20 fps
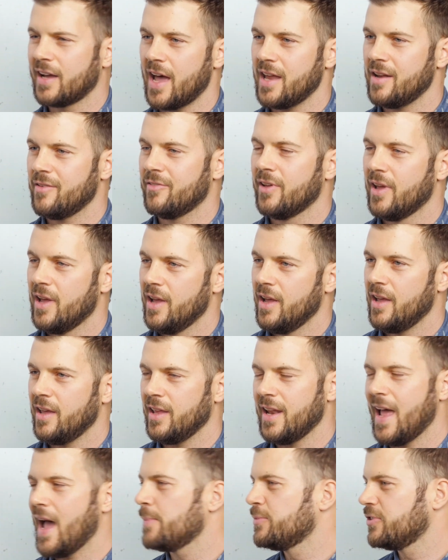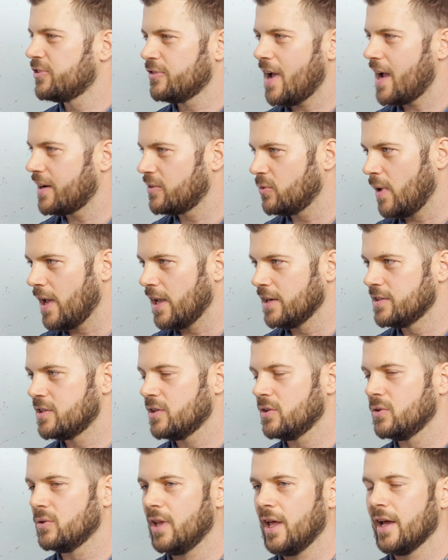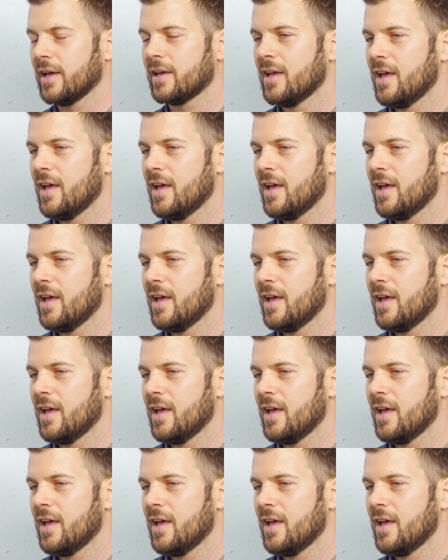kind of an abstract way too. Like,